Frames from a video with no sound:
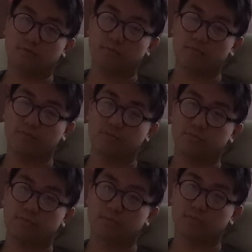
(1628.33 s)

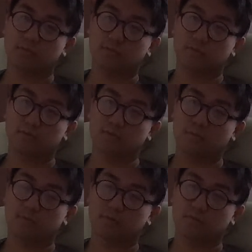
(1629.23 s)

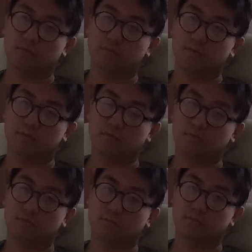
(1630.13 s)
Nothing is said.